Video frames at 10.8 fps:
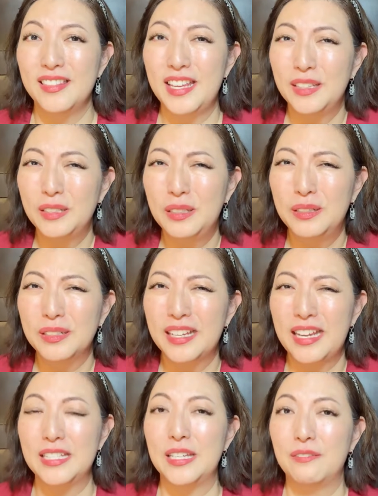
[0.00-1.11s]
they look
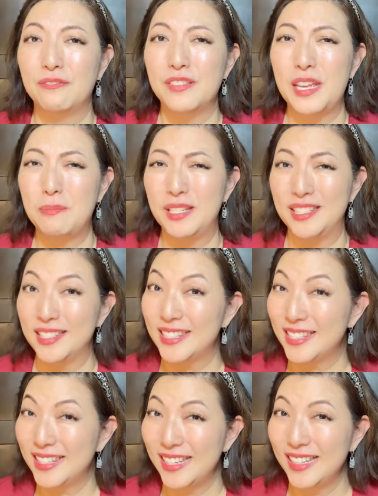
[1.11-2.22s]
as if they've been
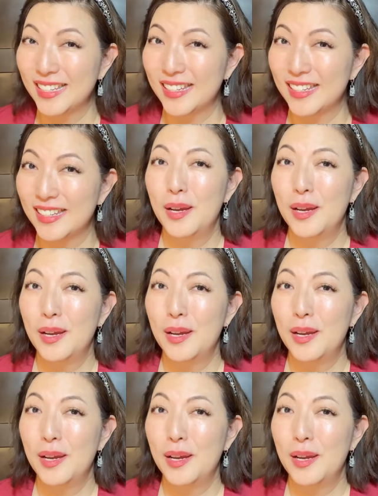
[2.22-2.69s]
sick.